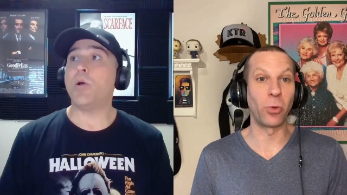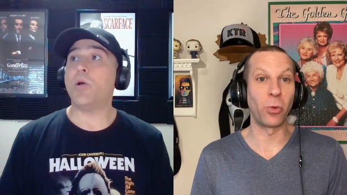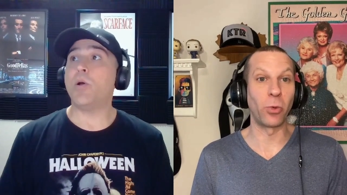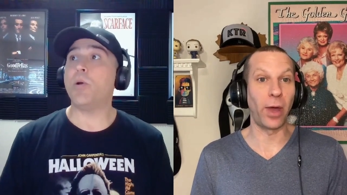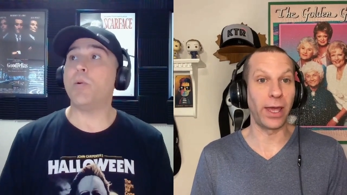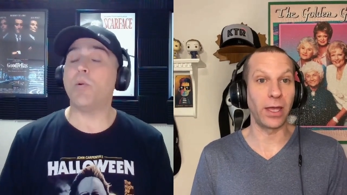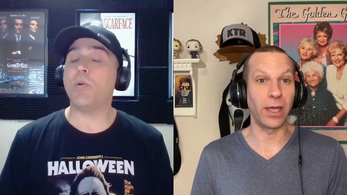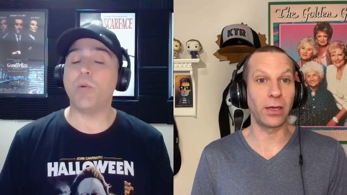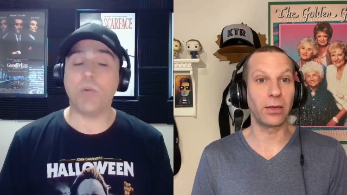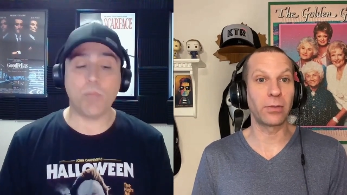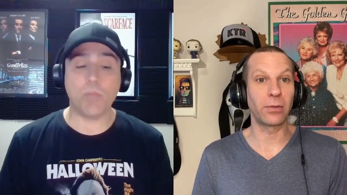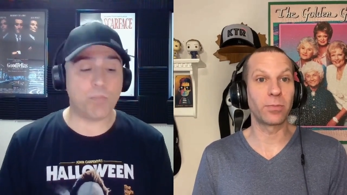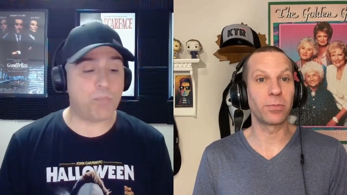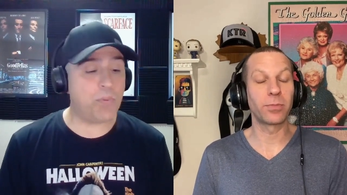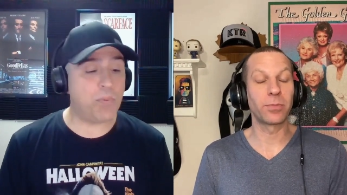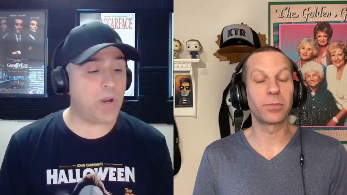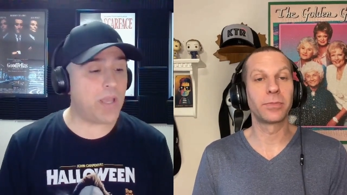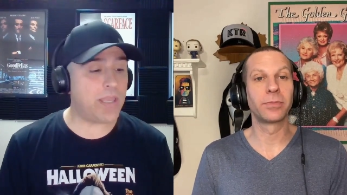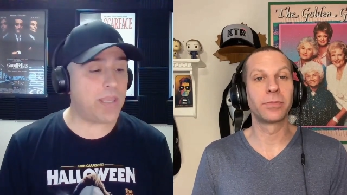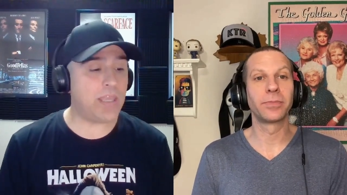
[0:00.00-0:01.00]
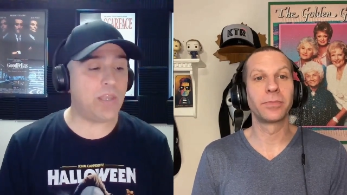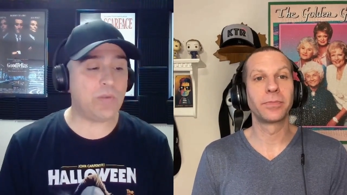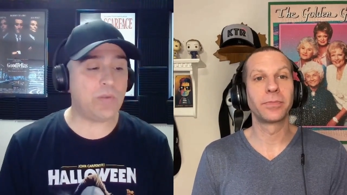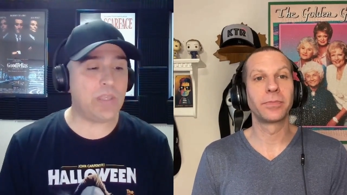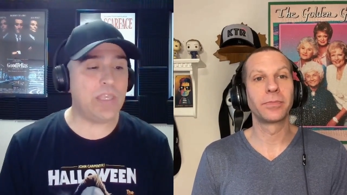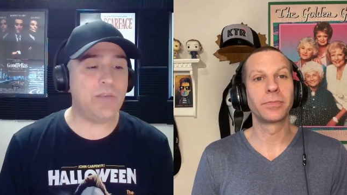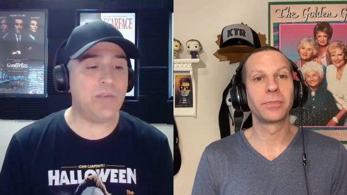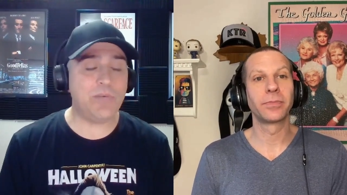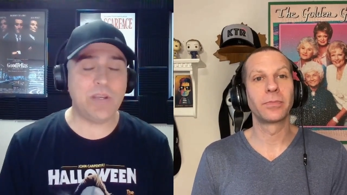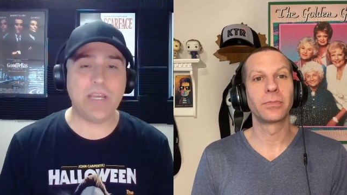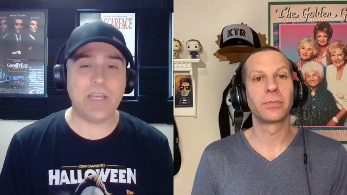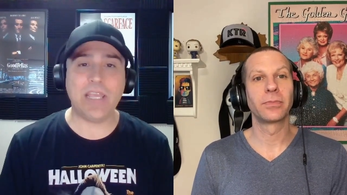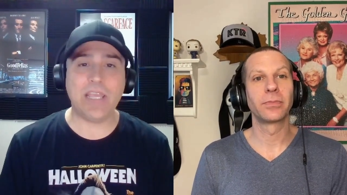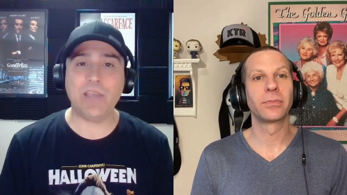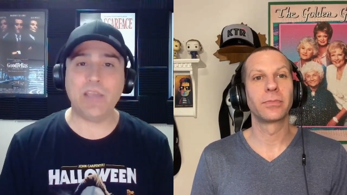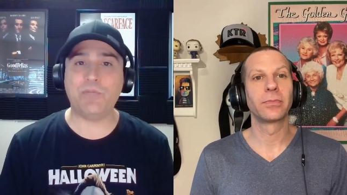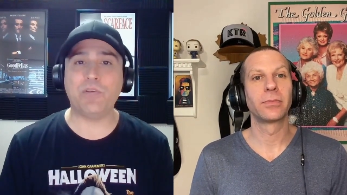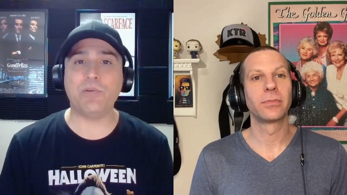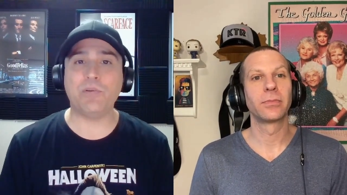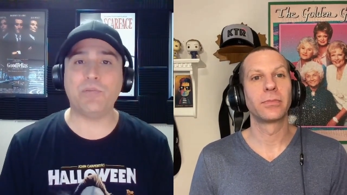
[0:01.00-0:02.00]
Speaker 1: wait. But even if
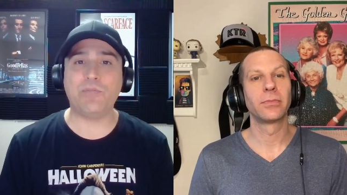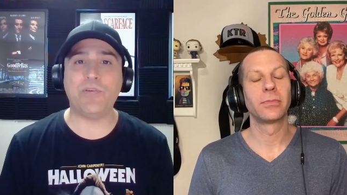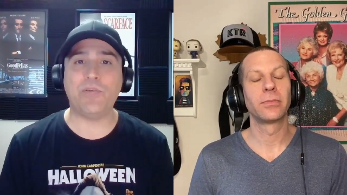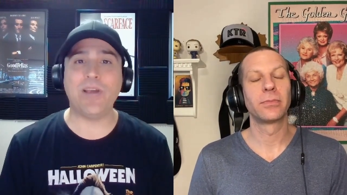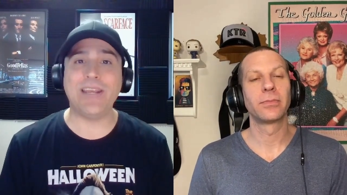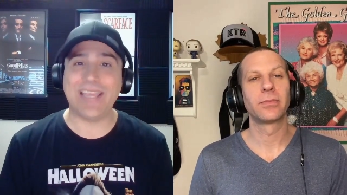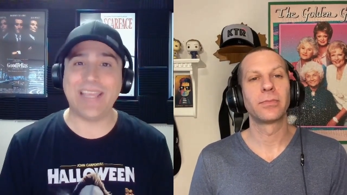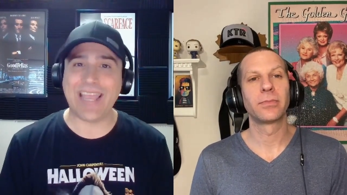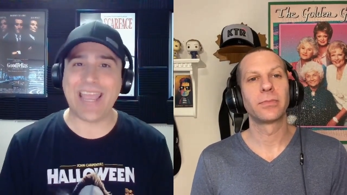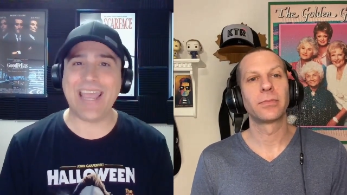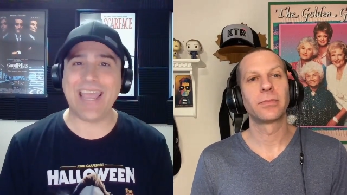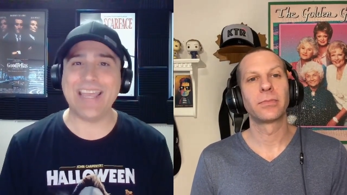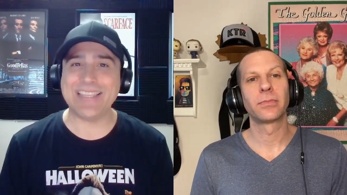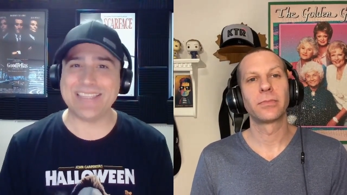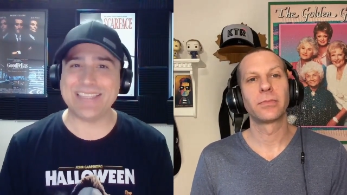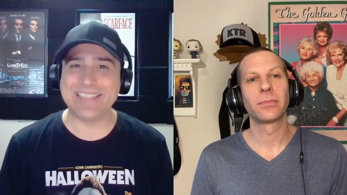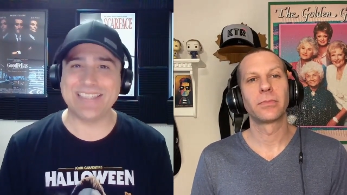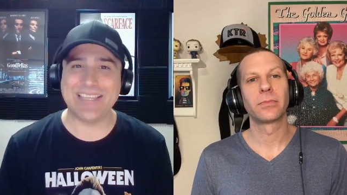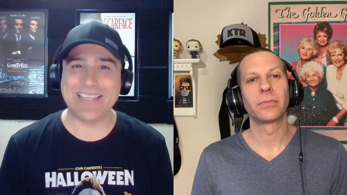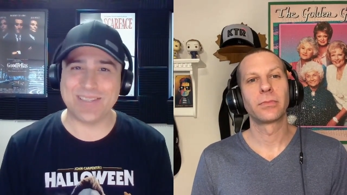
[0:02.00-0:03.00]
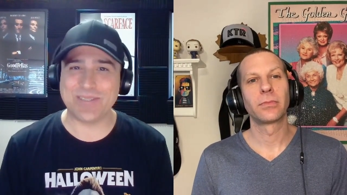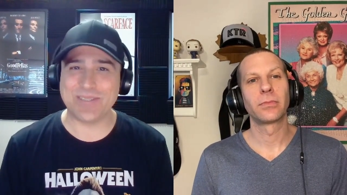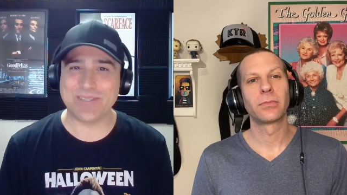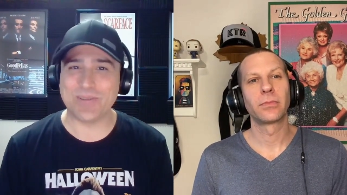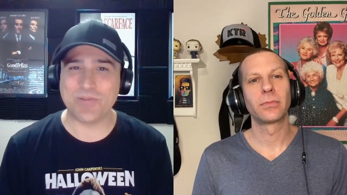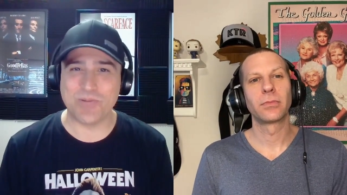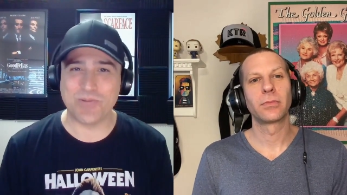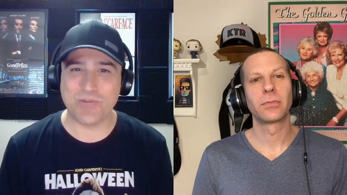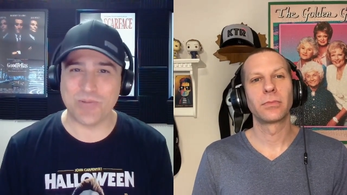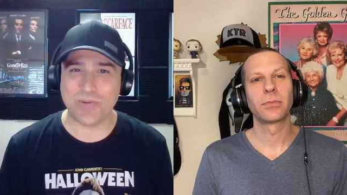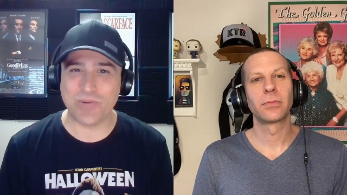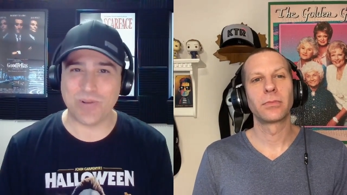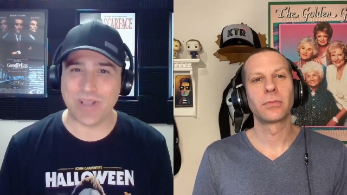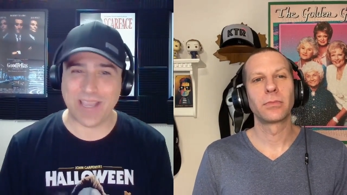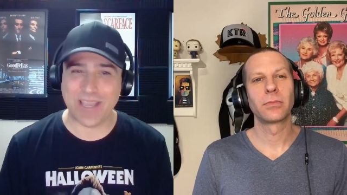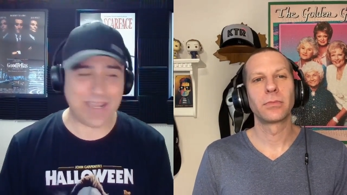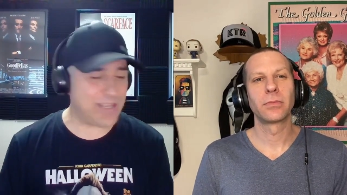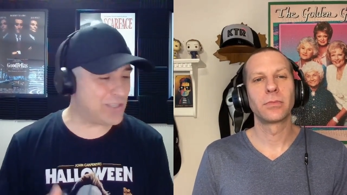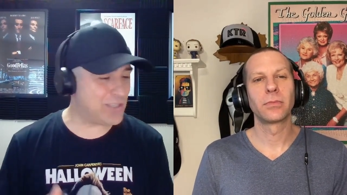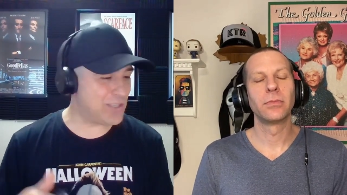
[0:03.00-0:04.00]
you're fighting at said school and
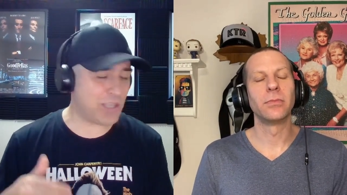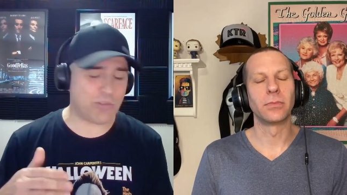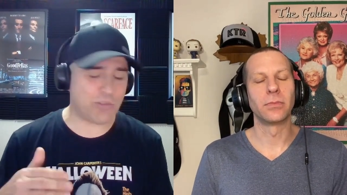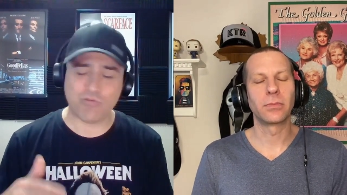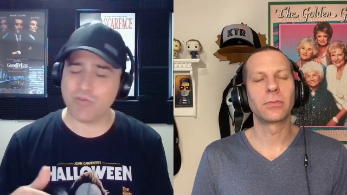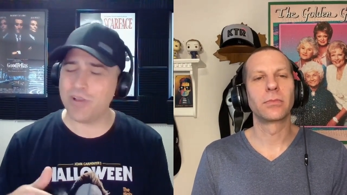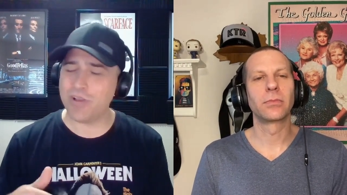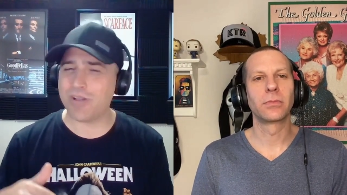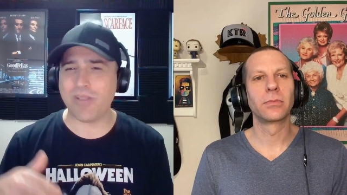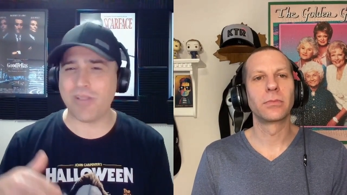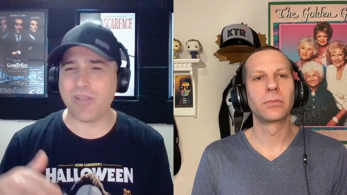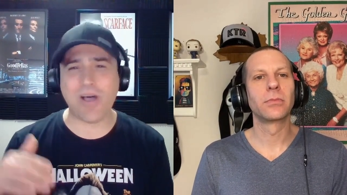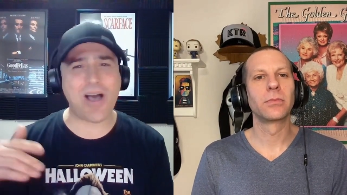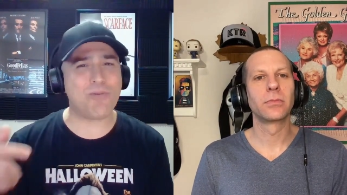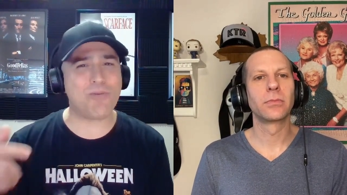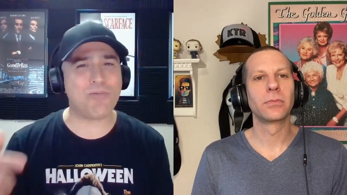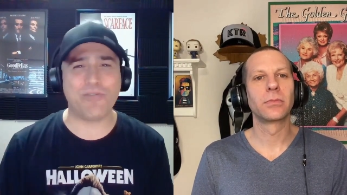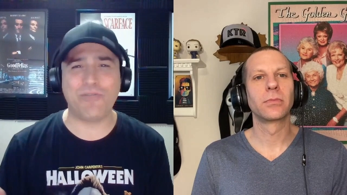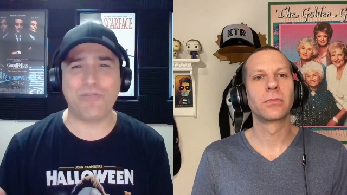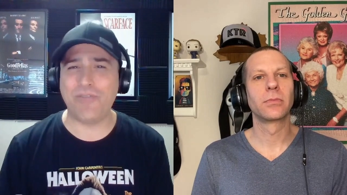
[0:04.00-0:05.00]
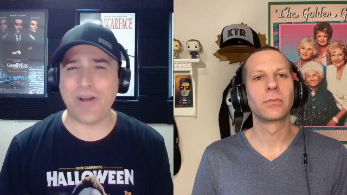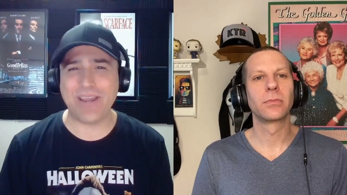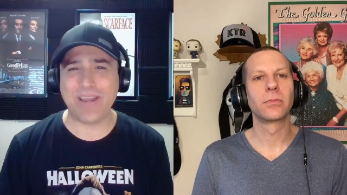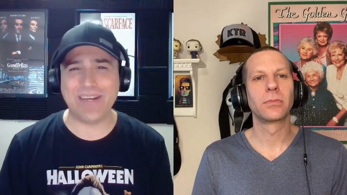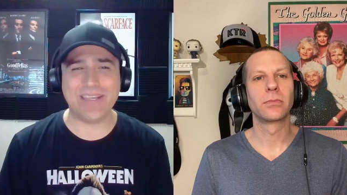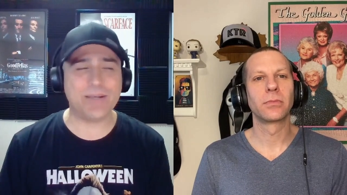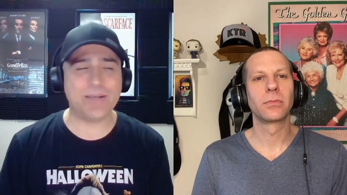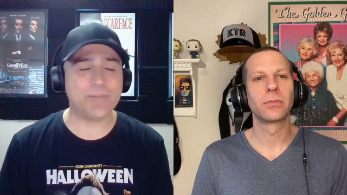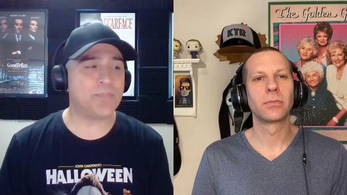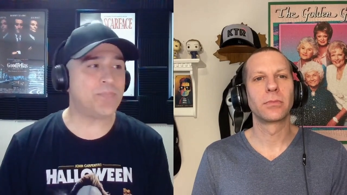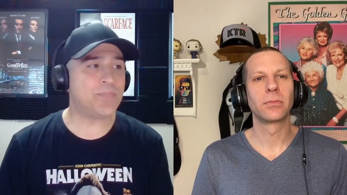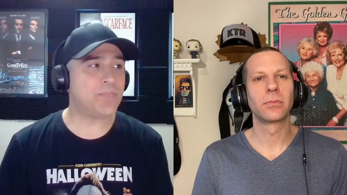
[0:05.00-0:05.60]
it's like 3 o'clock, we're fighting.